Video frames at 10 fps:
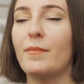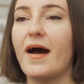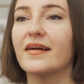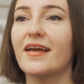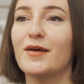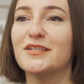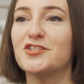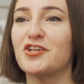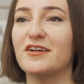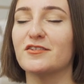Backgammon
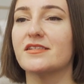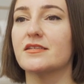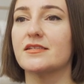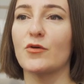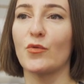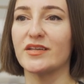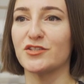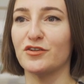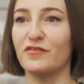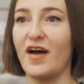channels the
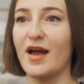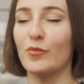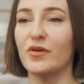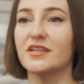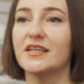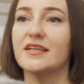southwestern vibe with an